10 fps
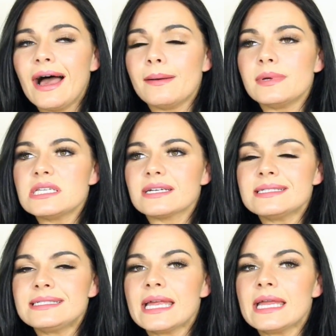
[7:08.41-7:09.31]

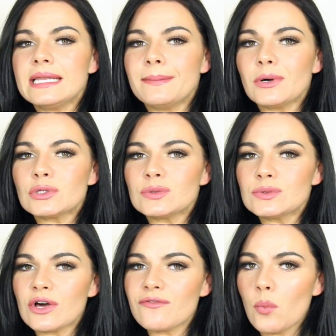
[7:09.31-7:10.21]
19
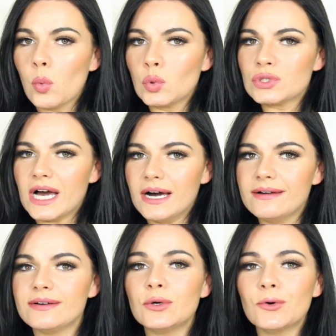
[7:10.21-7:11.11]
bottles of water,
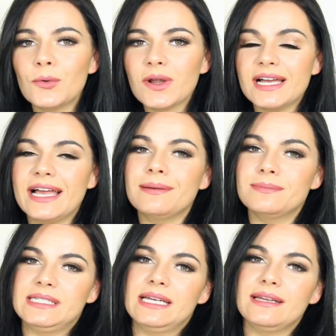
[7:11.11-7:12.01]
all
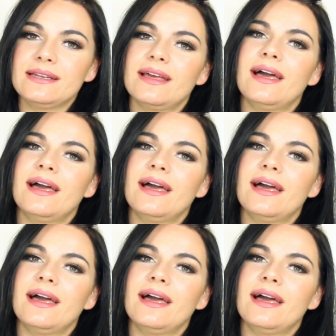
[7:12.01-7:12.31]
empty.